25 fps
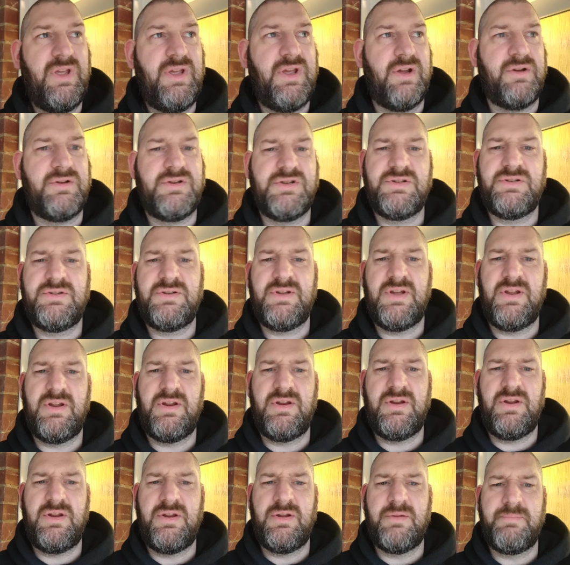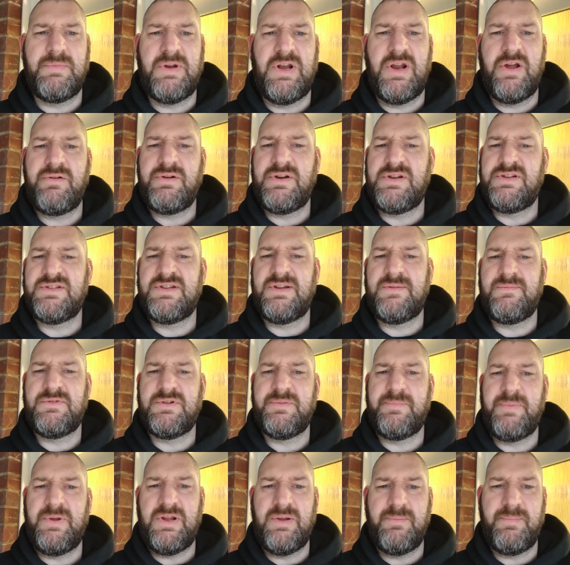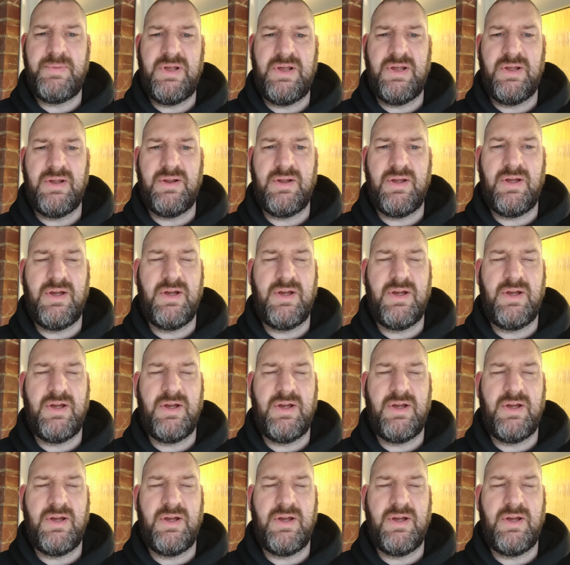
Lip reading: Moloney seemed to be a bit